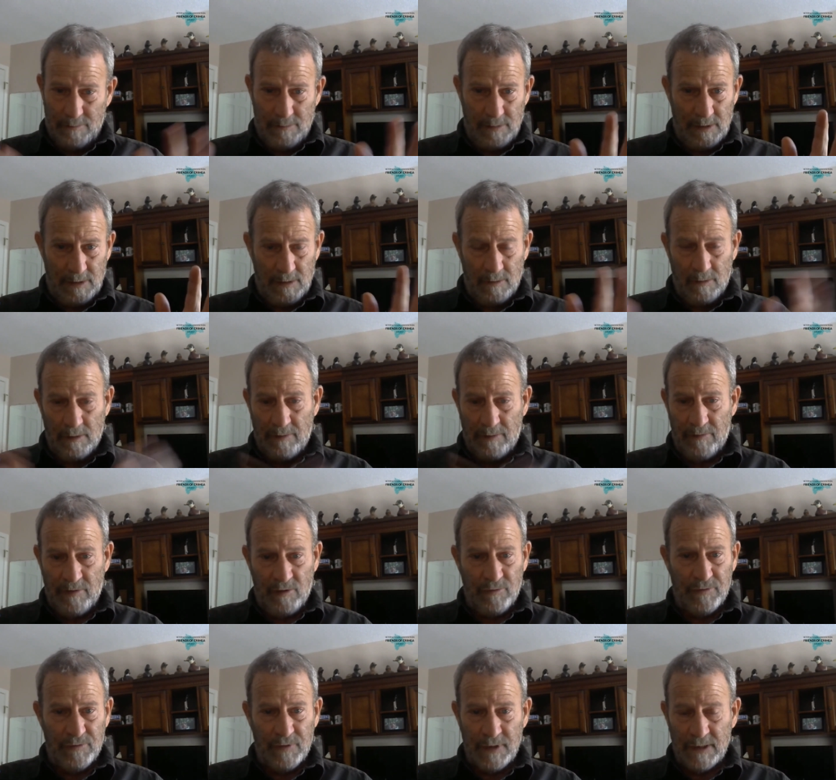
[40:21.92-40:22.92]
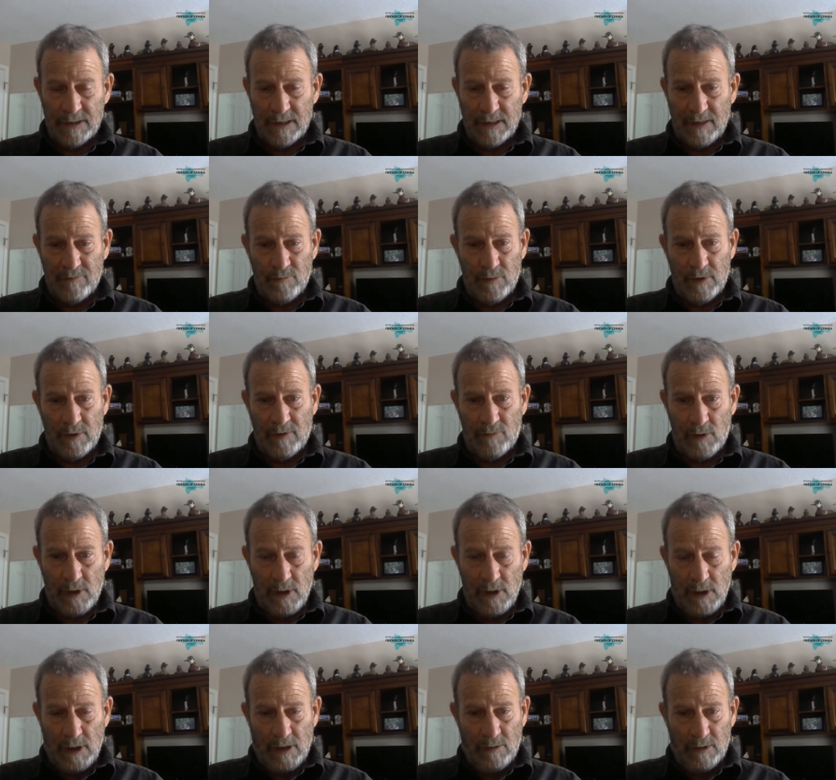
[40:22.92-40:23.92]
You know, all things that whatever.
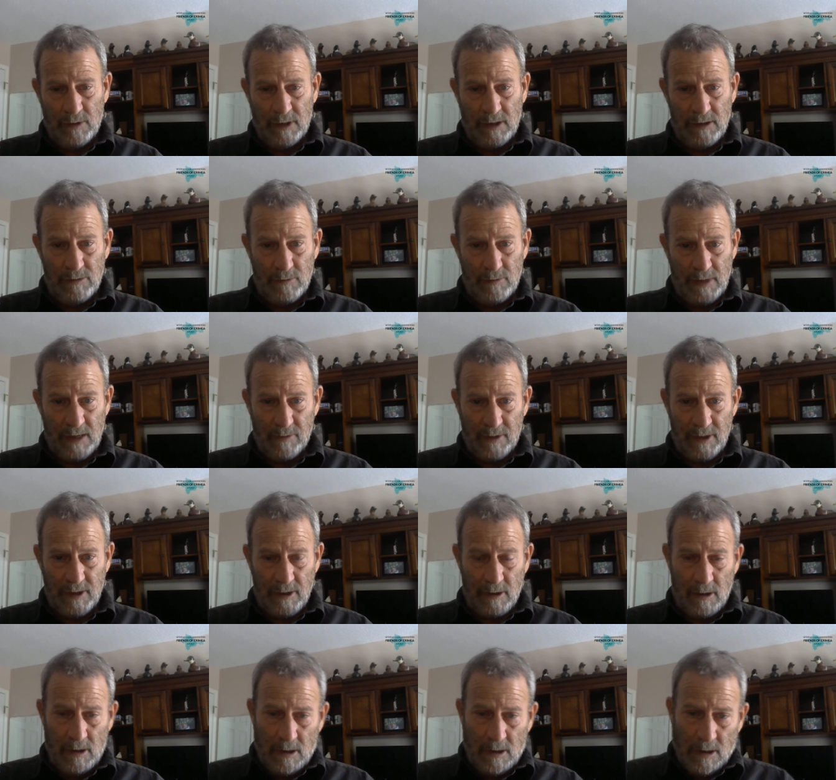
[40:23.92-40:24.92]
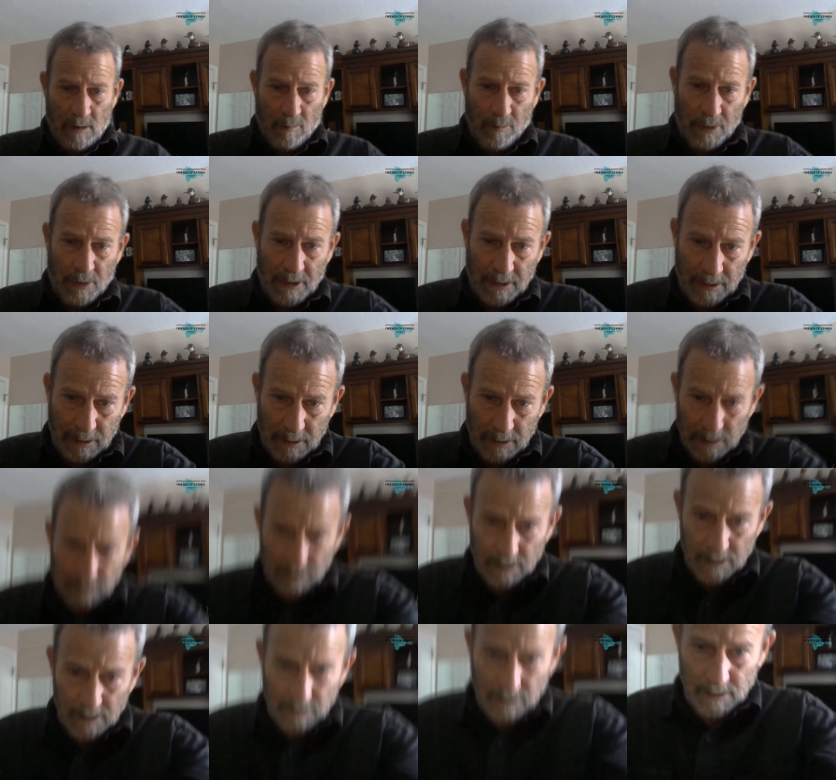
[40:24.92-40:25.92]
I don't want to get into. It. I don't care, but
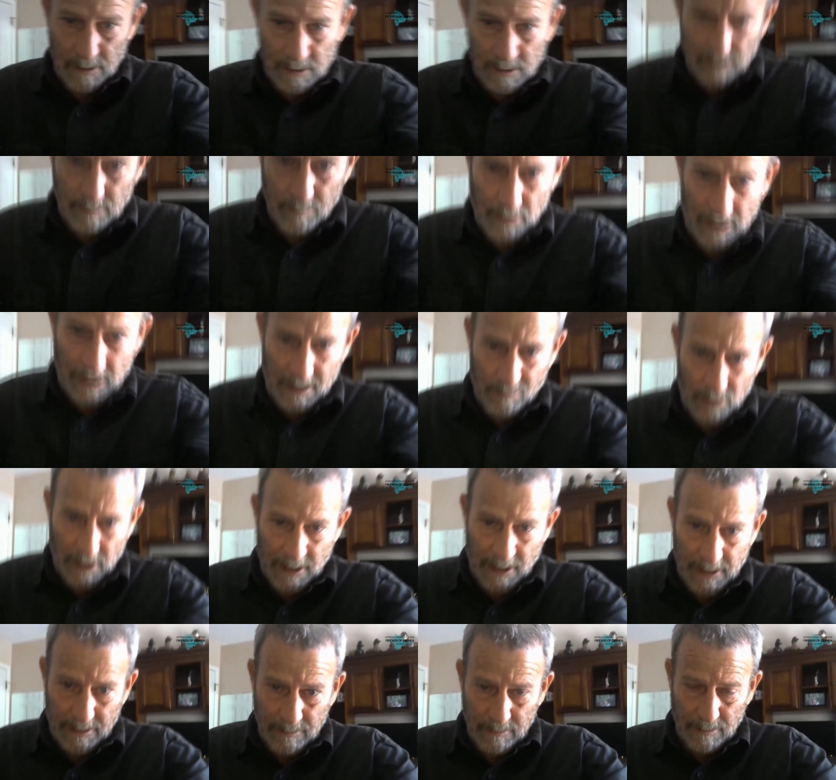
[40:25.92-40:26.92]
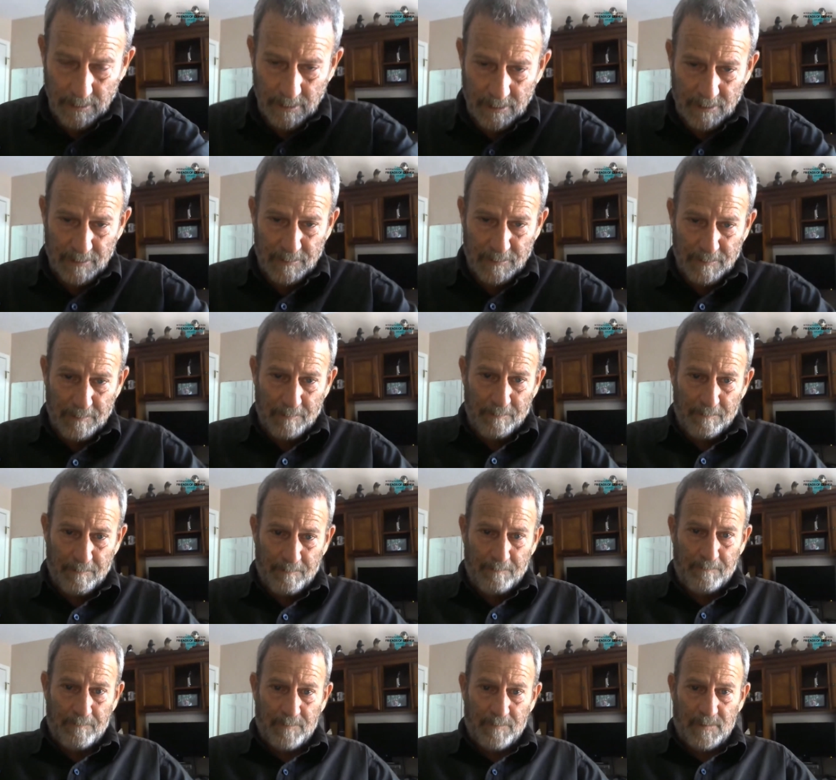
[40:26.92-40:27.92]
bottom line, um,
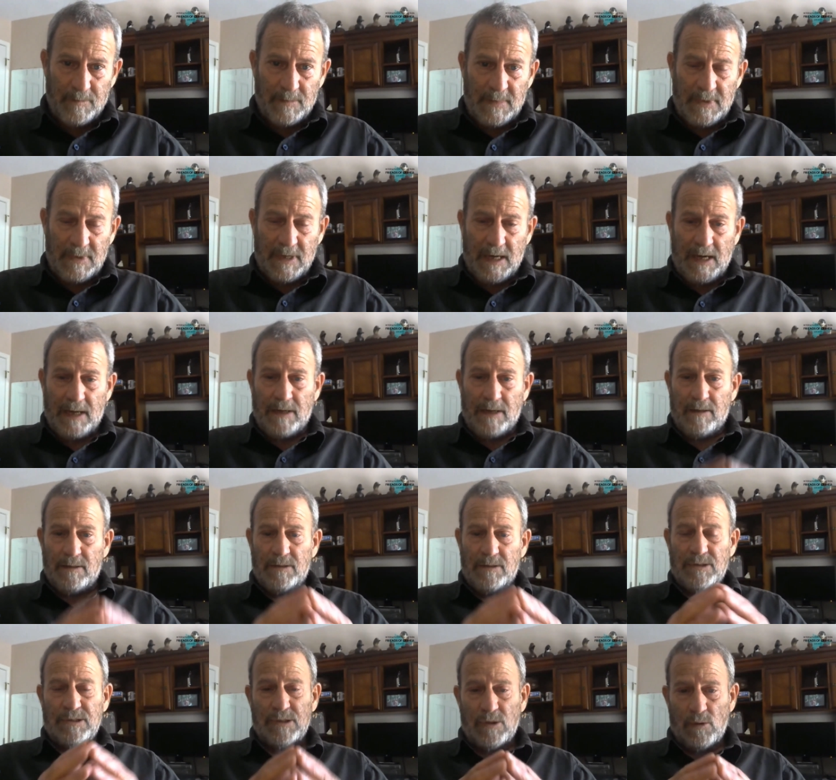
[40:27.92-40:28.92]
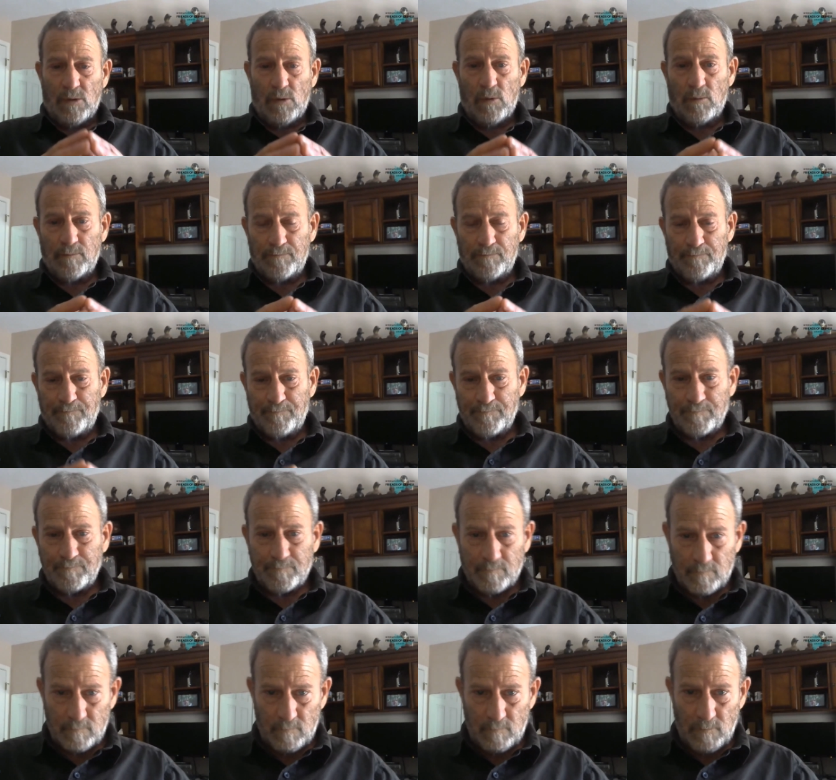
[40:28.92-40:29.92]
we died. And so
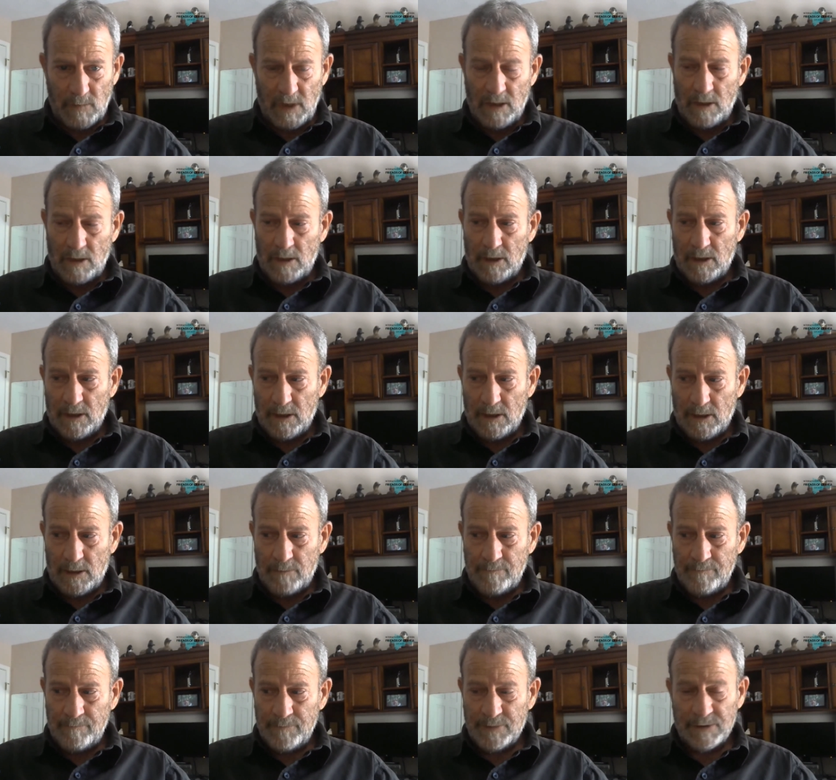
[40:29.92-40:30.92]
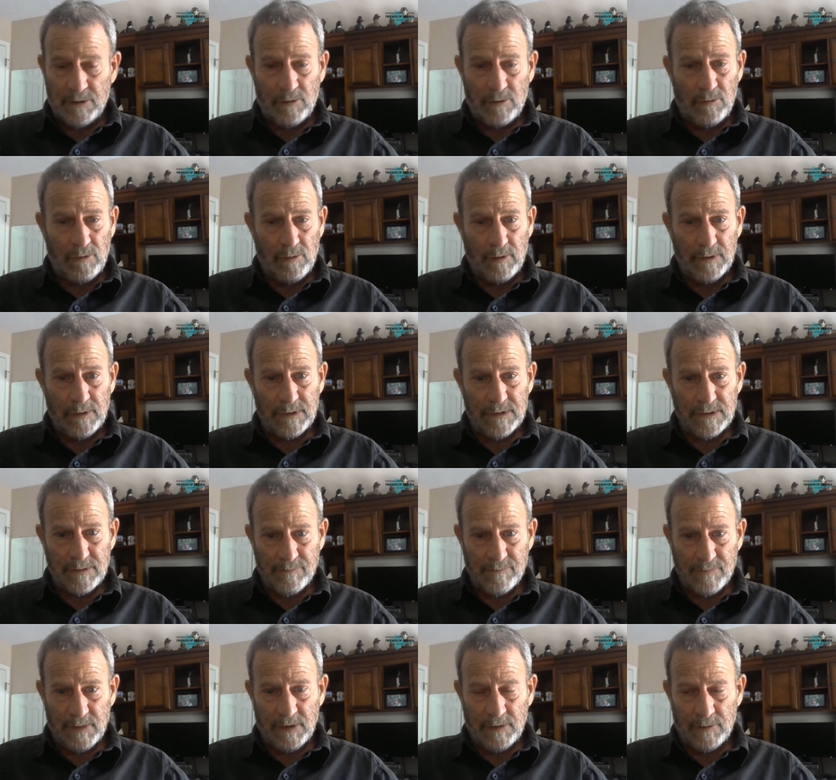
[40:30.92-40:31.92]
uh Slow Loris
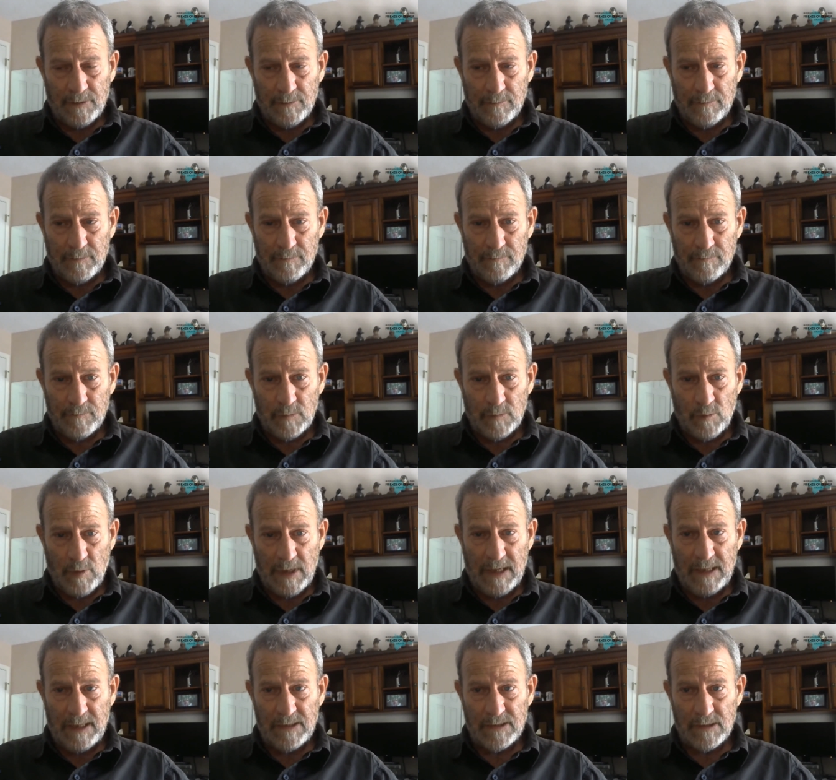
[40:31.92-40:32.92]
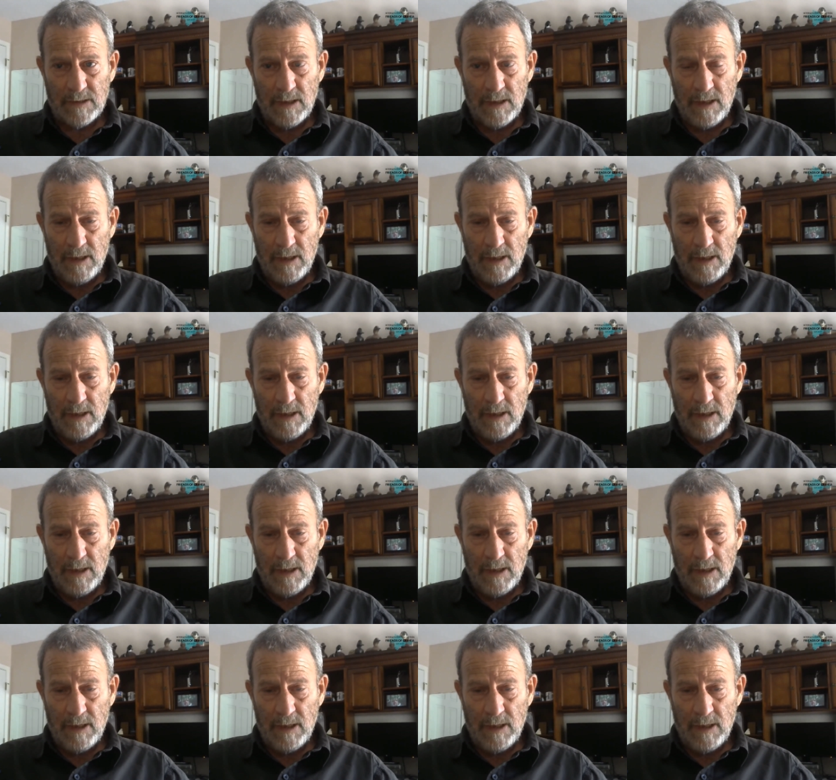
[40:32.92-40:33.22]
um remains and